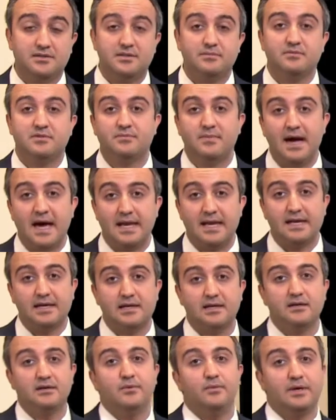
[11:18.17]

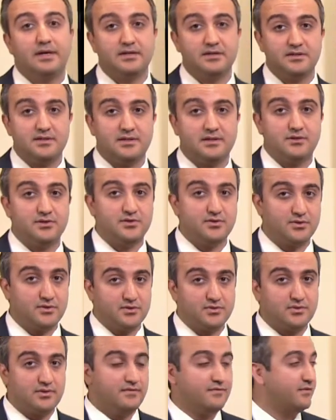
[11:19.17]
symptomatic, we consider
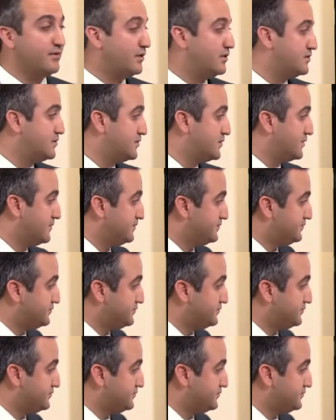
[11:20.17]
surgery first.